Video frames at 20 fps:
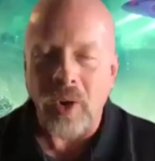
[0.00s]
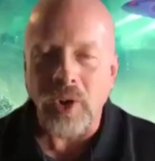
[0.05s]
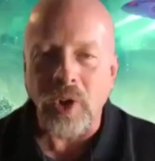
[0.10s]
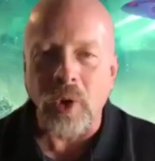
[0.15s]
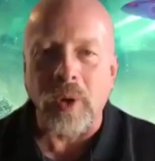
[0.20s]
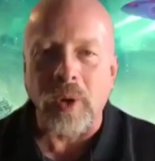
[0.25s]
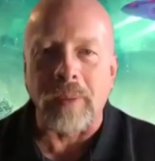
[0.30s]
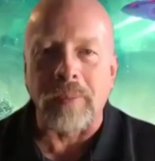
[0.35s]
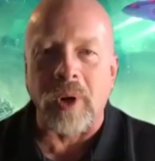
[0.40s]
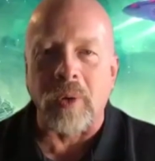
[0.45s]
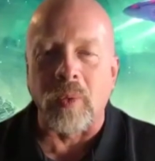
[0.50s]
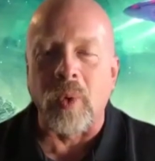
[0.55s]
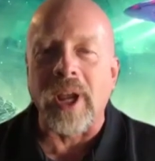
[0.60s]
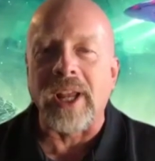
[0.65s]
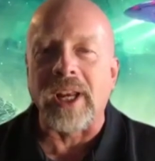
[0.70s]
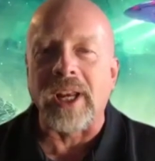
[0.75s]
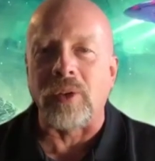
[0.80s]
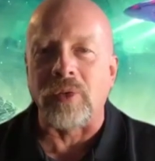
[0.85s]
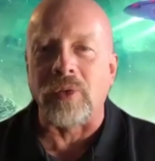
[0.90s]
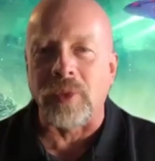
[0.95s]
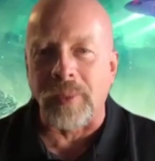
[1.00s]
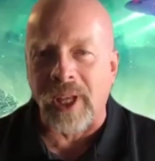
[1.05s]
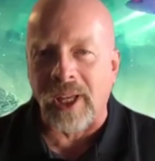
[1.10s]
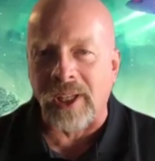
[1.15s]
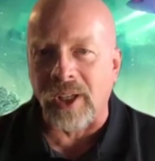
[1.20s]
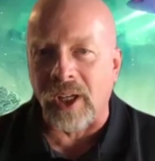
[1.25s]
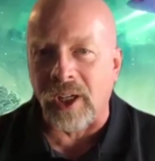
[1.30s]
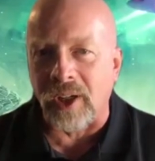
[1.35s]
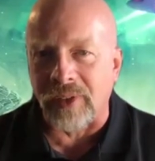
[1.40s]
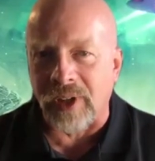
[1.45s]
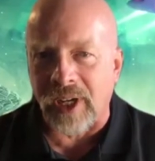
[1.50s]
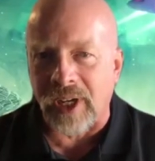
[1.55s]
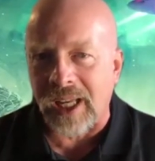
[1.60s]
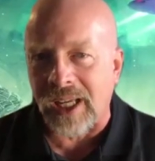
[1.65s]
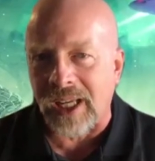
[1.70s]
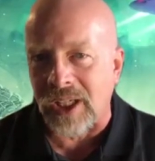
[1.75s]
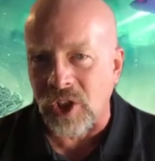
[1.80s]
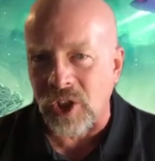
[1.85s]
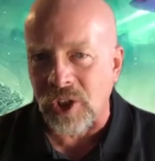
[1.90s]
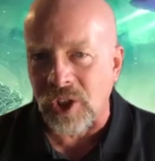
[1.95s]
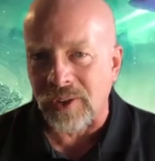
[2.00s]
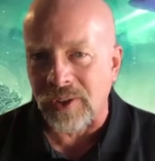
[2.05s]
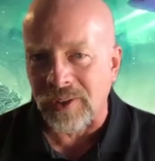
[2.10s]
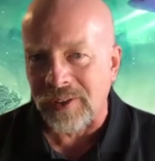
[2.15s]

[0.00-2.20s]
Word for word: you had been writing from that young of an age.